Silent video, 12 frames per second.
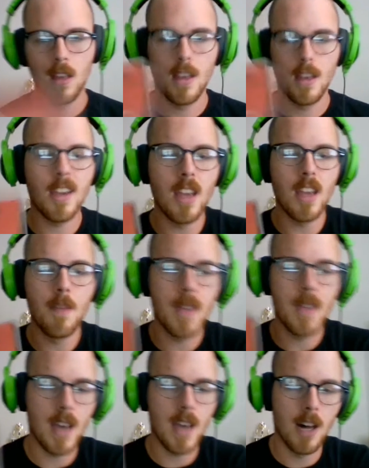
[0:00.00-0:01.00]
EP
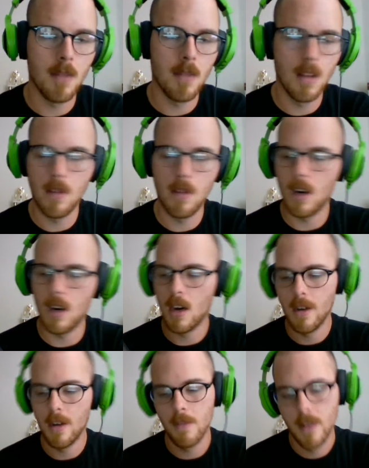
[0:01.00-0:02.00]

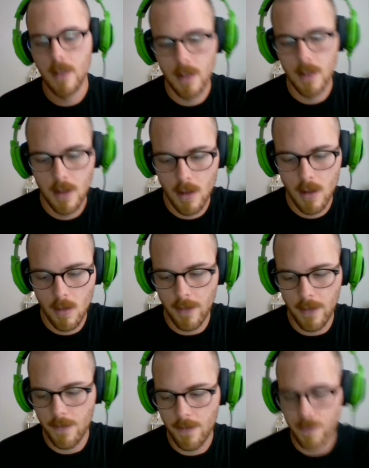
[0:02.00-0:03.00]
album with